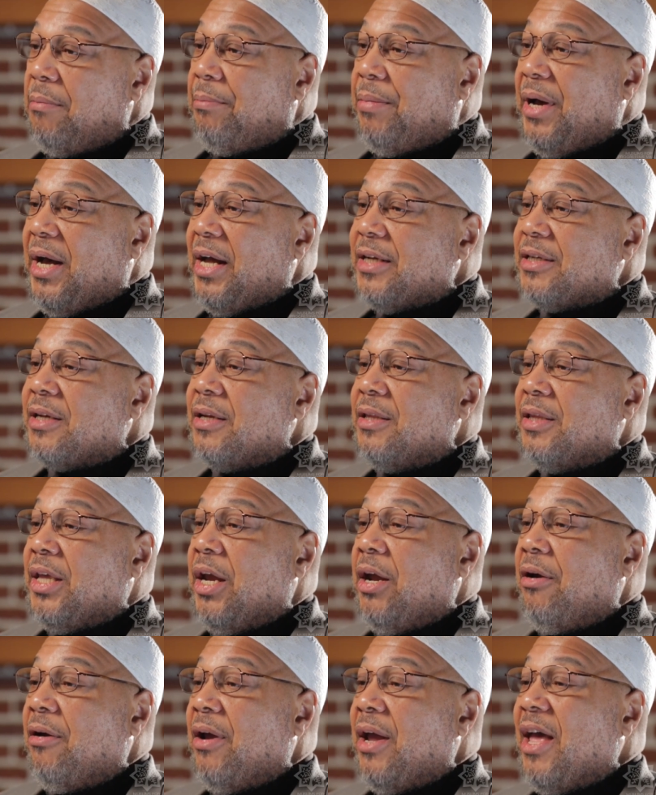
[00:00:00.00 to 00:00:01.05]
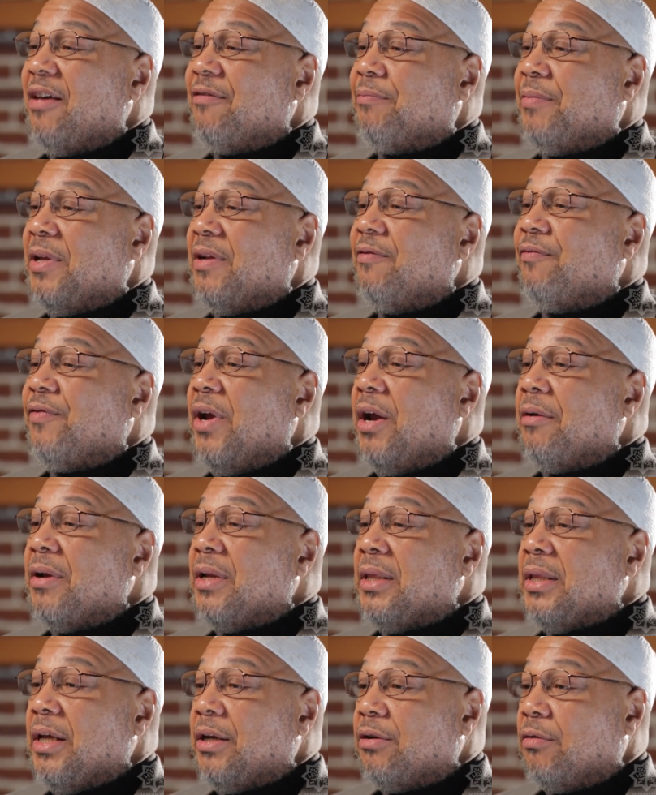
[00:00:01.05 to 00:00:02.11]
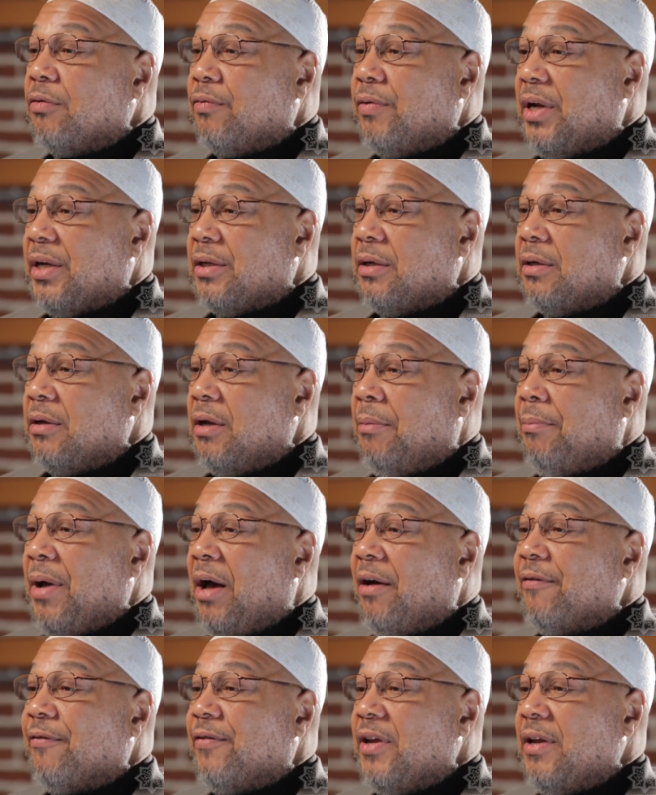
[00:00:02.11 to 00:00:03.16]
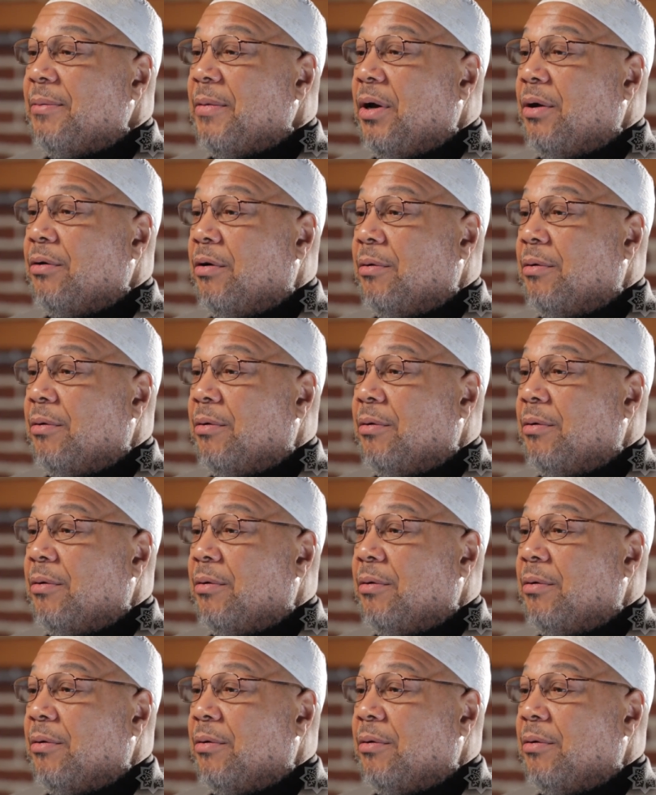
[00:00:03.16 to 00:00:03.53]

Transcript: But there have been very little written about female